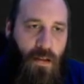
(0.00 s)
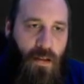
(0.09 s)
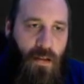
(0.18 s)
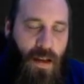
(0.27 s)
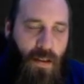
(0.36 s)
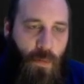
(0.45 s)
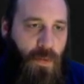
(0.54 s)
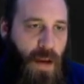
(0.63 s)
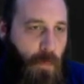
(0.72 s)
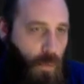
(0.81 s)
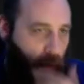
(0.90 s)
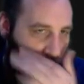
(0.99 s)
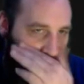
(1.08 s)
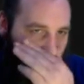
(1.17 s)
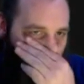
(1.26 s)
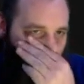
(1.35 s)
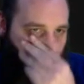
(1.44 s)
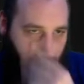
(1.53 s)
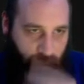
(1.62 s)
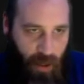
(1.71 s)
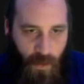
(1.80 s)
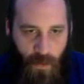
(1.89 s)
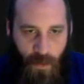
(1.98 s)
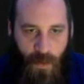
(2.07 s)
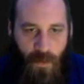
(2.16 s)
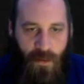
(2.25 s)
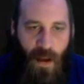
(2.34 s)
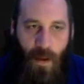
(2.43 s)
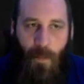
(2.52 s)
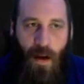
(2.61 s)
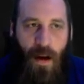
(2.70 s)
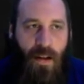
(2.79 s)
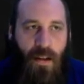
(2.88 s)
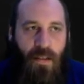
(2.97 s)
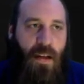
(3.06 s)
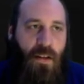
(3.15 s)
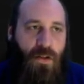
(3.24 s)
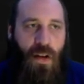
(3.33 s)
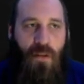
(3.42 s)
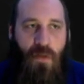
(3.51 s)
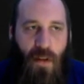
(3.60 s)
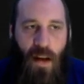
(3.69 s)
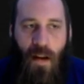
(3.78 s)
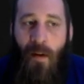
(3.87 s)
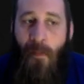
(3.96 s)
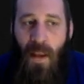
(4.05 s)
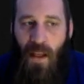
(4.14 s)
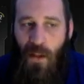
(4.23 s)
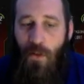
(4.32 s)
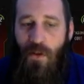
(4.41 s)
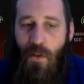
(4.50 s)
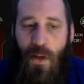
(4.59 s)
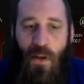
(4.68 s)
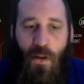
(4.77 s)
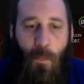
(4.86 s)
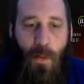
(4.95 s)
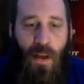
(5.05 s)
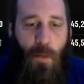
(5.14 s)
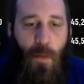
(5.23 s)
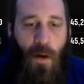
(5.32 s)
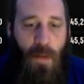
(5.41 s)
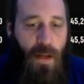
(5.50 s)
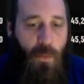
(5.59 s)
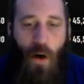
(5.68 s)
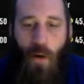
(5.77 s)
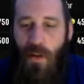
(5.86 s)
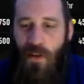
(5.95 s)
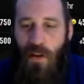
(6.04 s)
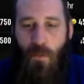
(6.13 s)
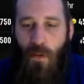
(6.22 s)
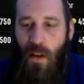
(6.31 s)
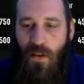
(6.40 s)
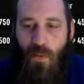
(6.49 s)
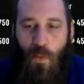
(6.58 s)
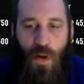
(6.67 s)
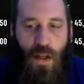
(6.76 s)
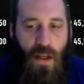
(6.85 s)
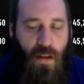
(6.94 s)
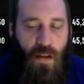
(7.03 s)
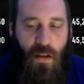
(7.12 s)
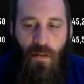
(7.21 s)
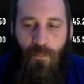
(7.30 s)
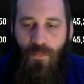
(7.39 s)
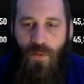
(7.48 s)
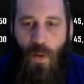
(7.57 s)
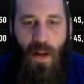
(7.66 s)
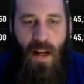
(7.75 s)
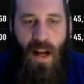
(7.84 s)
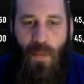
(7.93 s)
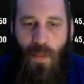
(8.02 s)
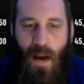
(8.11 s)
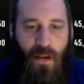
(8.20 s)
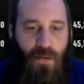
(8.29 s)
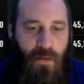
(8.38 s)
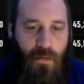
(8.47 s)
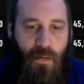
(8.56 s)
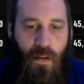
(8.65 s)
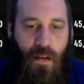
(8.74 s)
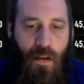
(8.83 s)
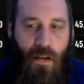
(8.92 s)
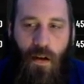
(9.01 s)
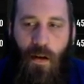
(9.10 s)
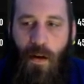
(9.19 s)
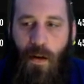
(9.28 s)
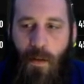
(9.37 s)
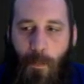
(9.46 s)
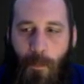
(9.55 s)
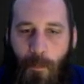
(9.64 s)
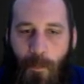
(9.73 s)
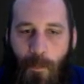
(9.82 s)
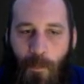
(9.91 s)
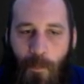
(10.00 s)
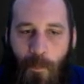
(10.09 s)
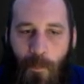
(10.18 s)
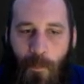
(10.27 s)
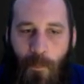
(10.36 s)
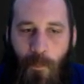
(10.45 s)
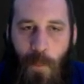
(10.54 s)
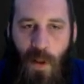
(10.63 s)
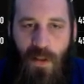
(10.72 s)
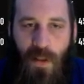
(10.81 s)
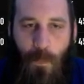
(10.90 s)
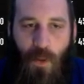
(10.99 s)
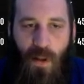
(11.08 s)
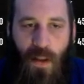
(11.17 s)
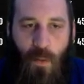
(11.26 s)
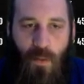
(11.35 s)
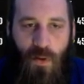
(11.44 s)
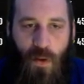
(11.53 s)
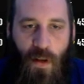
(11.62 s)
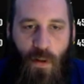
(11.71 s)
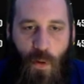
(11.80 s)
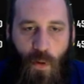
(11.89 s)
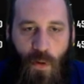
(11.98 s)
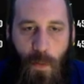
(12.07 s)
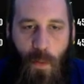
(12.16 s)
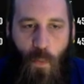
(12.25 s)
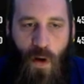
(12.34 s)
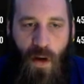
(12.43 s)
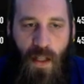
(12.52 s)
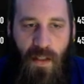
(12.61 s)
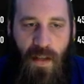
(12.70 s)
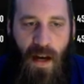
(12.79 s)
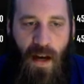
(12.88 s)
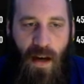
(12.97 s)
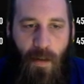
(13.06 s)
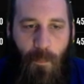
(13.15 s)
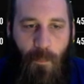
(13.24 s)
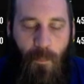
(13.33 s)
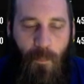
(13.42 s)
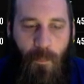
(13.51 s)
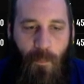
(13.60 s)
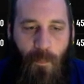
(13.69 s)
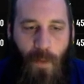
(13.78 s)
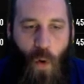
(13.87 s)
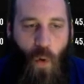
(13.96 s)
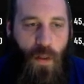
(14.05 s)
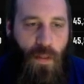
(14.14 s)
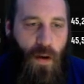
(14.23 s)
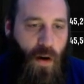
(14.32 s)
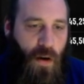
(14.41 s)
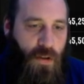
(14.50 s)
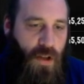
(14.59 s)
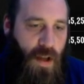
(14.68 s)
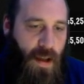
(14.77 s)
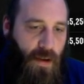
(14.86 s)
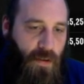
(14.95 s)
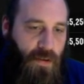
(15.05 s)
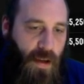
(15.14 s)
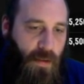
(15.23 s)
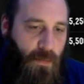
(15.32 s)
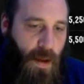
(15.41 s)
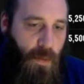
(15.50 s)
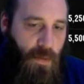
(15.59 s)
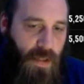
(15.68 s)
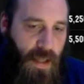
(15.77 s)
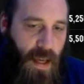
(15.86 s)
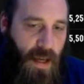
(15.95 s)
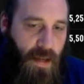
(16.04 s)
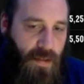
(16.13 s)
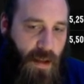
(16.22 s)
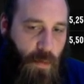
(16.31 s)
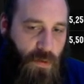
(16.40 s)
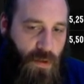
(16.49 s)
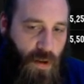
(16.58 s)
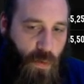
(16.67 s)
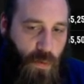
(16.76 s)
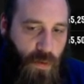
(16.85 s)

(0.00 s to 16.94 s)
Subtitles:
Now that we've got more left guards than right guards, I'm not going to take a chance on that. It used to be you could pick him up and he would always sell for like 20 to 29,000. But typically there would only be one at a time on the auction house if that was a case that was lower